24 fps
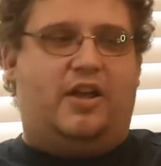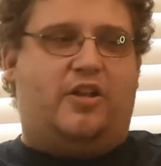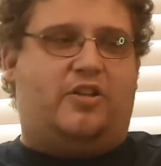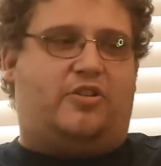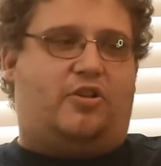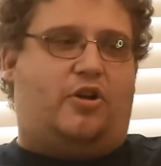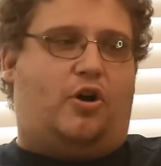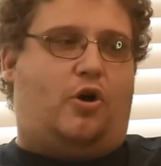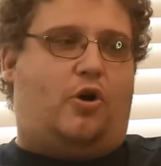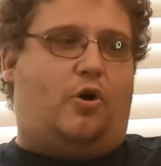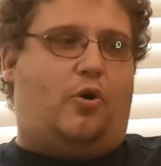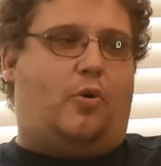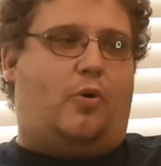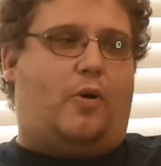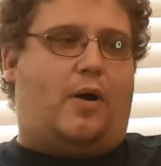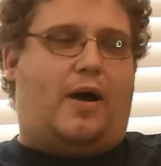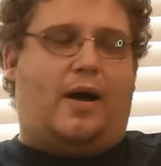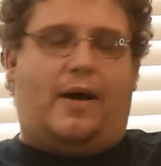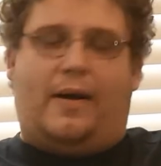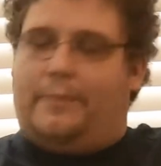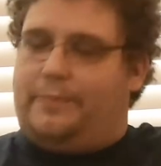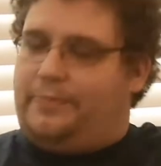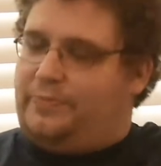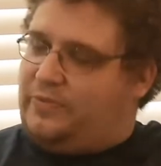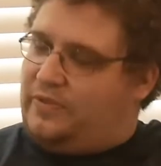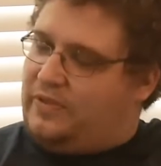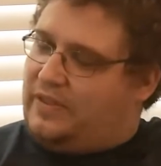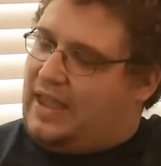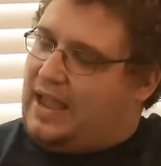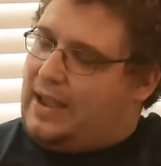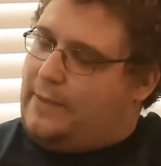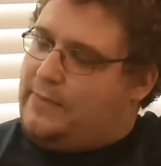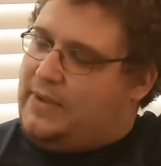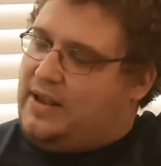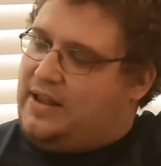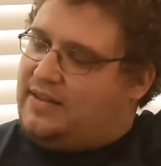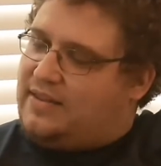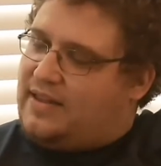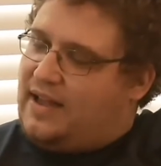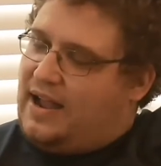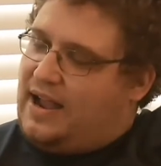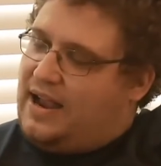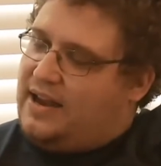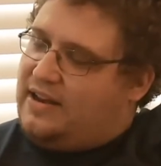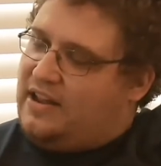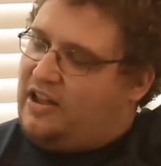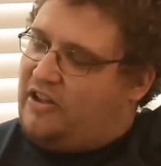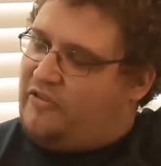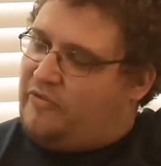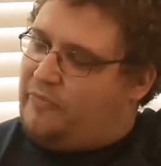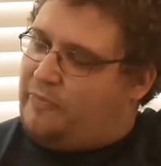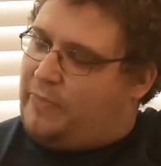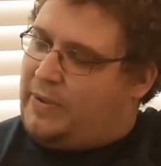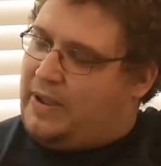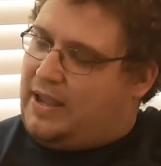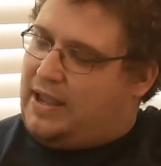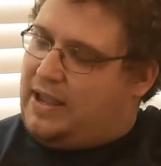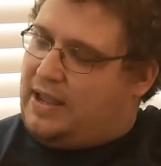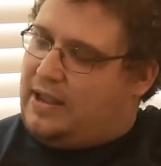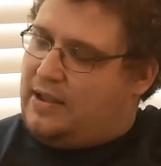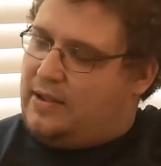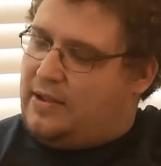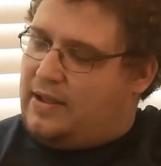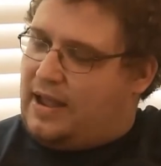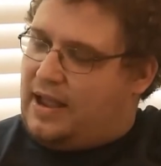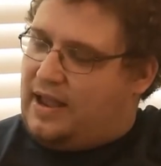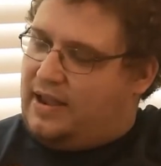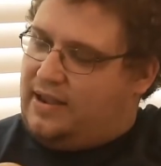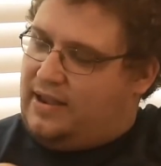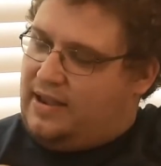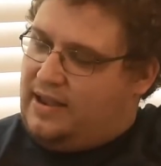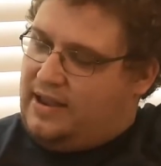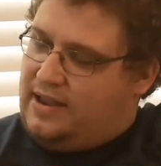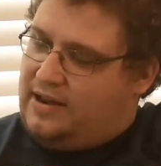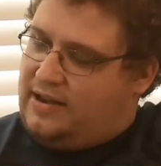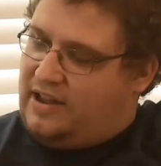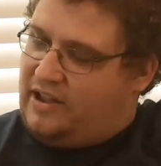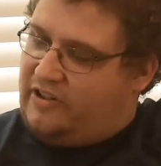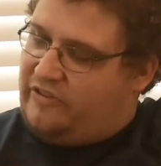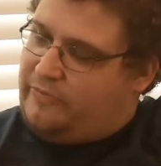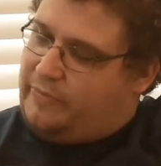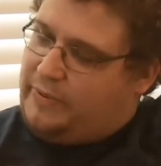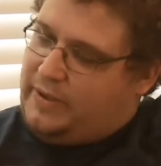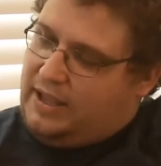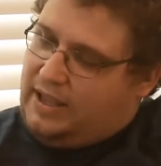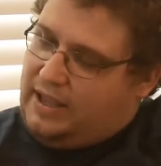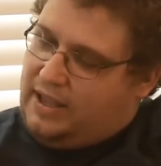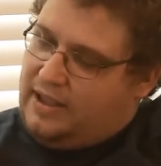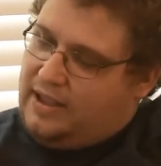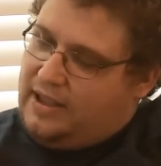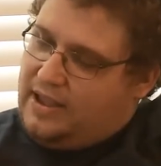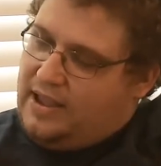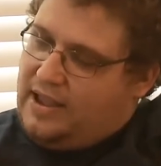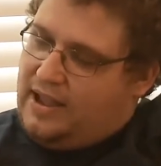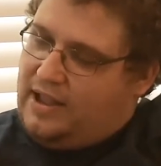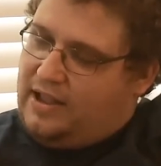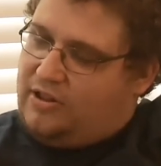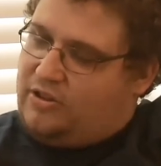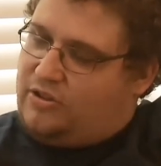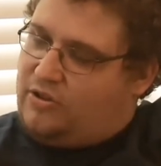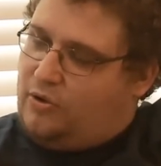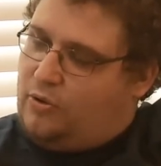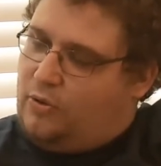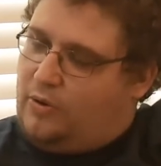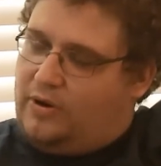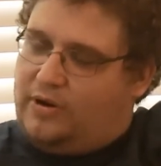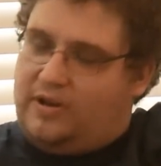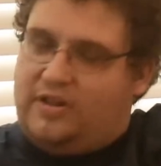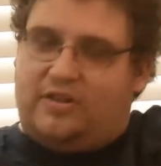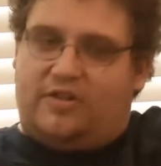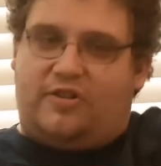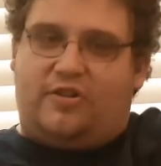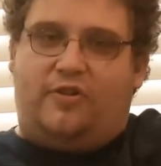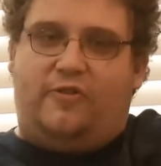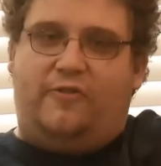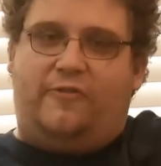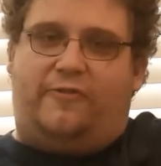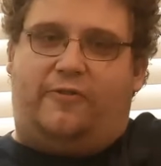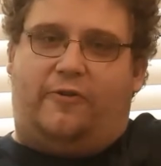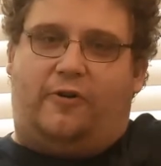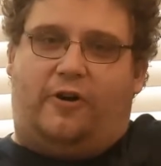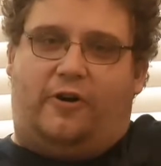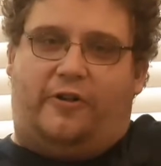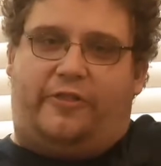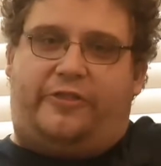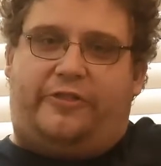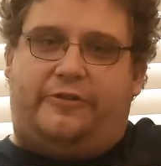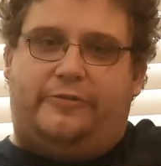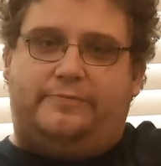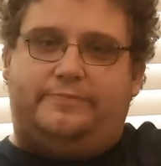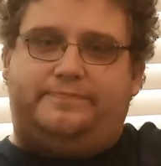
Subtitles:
So that means INFP, ENFP, and so on and so forth.